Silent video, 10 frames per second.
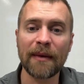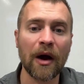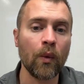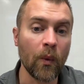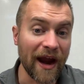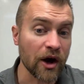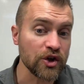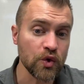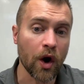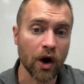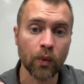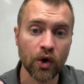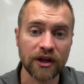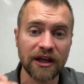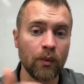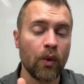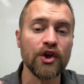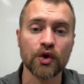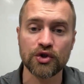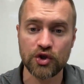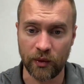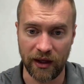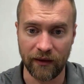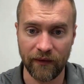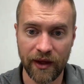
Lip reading: about where you are working and what you're doing.